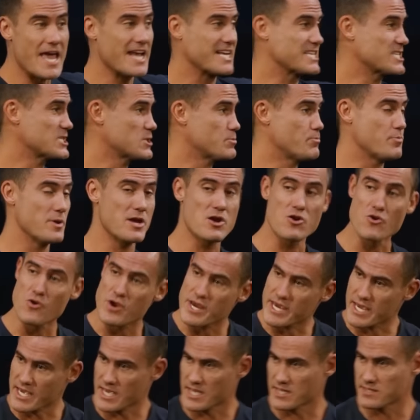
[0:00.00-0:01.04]

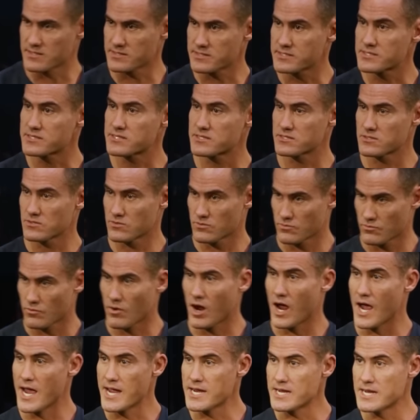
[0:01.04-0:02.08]
experience,
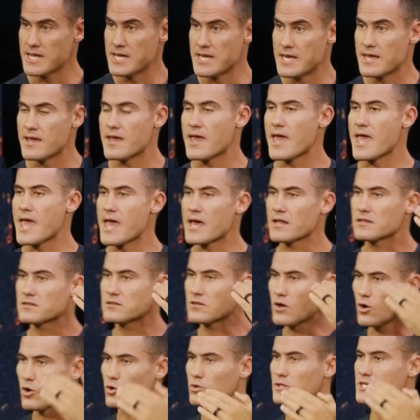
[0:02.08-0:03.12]
right,
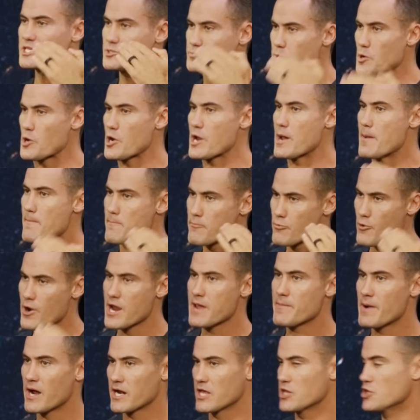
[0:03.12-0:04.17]
and the Holy Spirit.
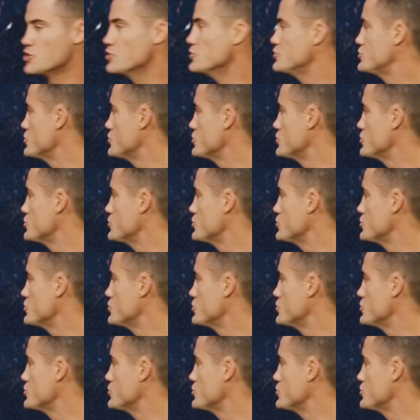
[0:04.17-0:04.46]
Pray about it. You